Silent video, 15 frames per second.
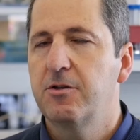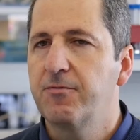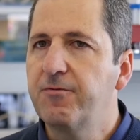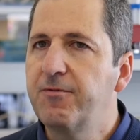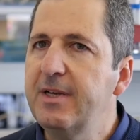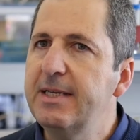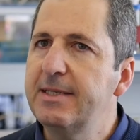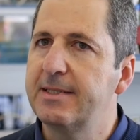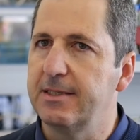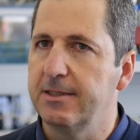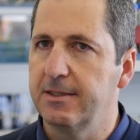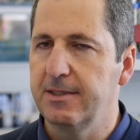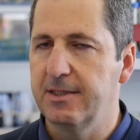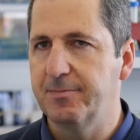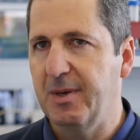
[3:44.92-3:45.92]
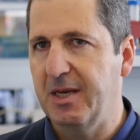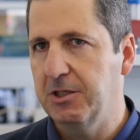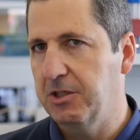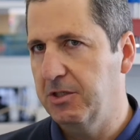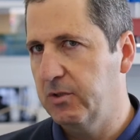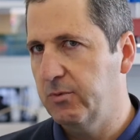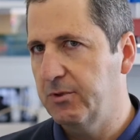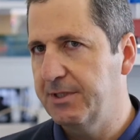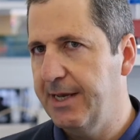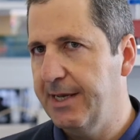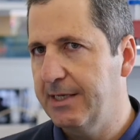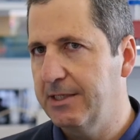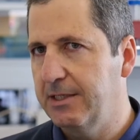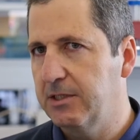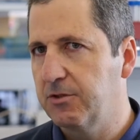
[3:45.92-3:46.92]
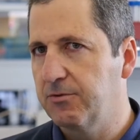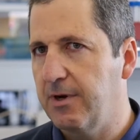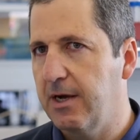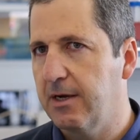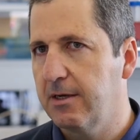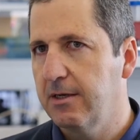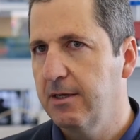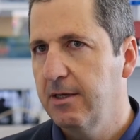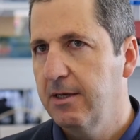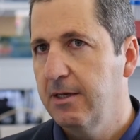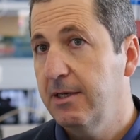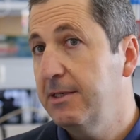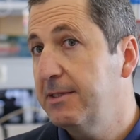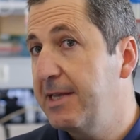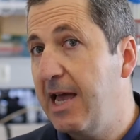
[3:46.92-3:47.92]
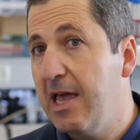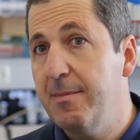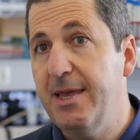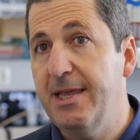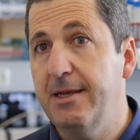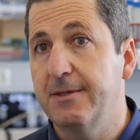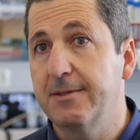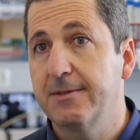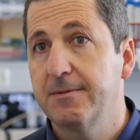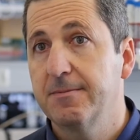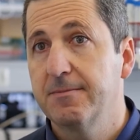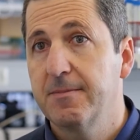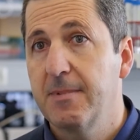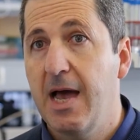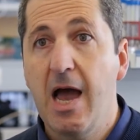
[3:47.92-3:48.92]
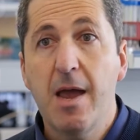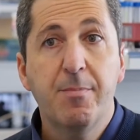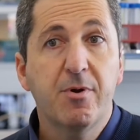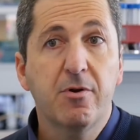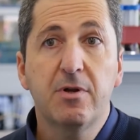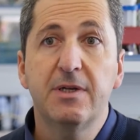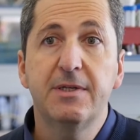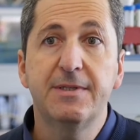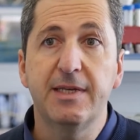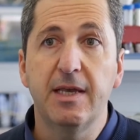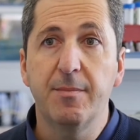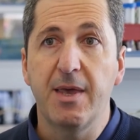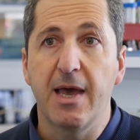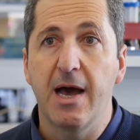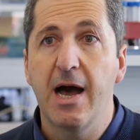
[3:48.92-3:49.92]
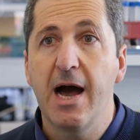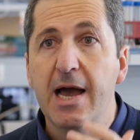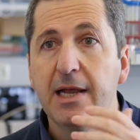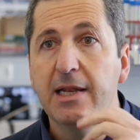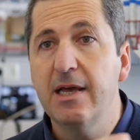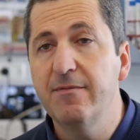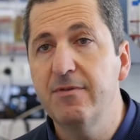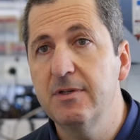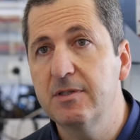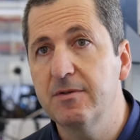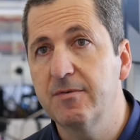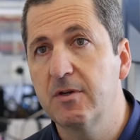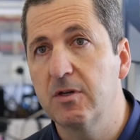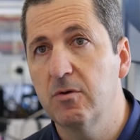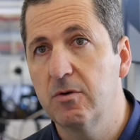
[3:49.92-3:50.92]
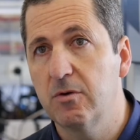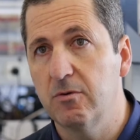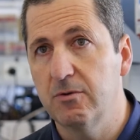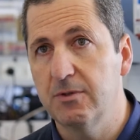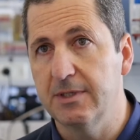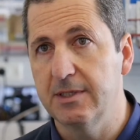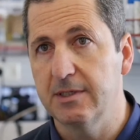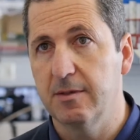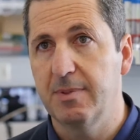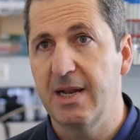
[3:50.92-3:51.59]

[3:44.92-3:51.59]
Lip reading: The reason these patients would take this drug is diabetes, hyperglycemia, high levels of glucose in the